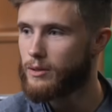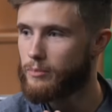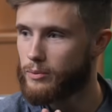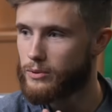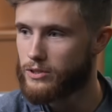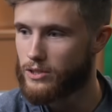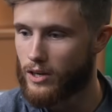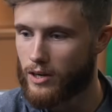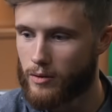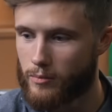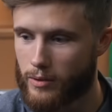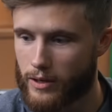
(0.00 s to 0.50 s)

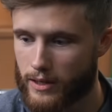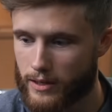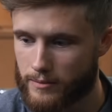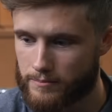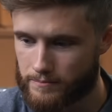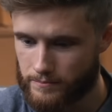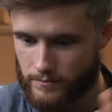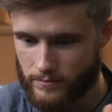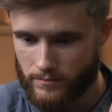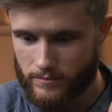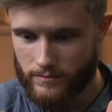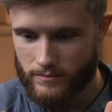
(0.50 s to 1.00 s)
is gonna be
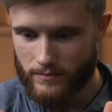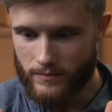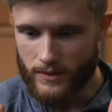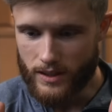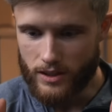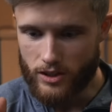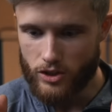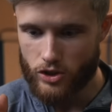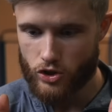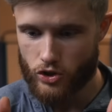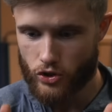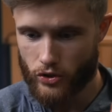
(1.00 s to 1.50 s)

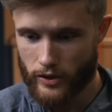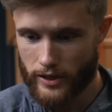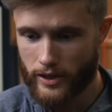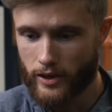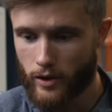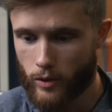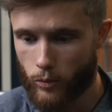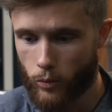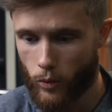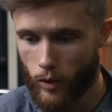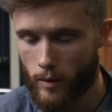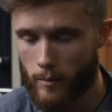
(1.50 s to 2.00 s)
treat
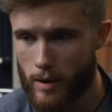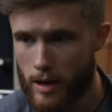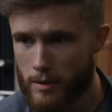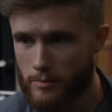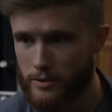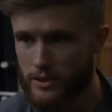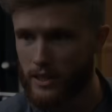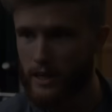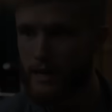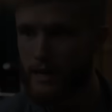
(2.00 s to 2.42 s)
your warm-ups